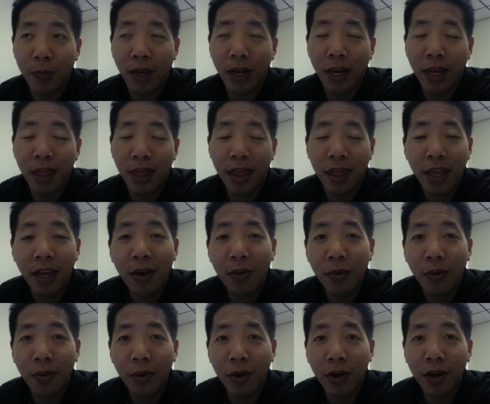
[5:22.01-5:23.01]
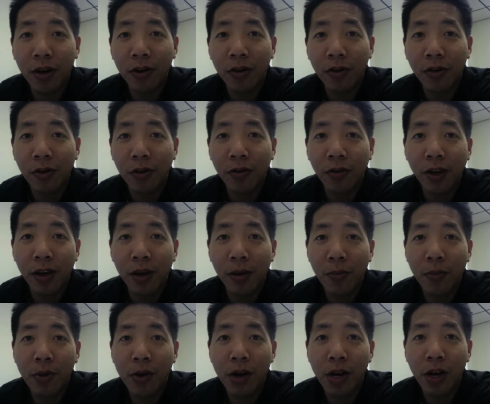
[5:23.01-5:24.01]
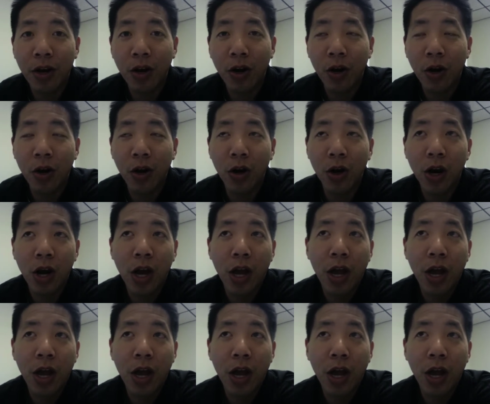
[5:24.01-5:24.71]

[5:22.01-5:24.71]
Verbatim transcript: I think what we're going to do is end up putting her